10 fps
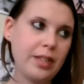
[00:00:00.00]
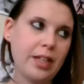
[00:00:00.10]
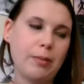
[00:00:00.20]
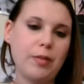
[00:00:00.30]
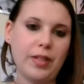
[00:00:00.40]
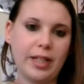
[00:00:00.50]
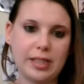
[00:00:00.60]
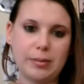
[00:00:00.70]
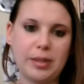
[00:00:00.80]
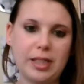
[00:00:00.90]
I'm going to move it
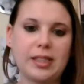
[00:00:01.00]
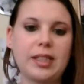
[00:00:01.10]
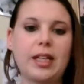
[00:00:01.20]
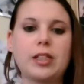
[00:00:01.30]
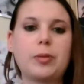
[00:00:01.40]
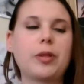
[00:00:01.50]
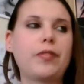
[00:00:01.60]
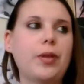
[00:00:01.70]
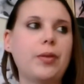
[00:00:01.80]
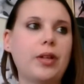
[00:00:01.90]
next to my desk again to put the
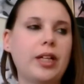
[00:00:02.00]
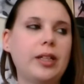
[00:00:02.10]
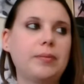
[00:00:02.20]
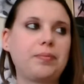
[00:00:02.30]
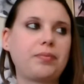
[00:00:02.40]
phone on it.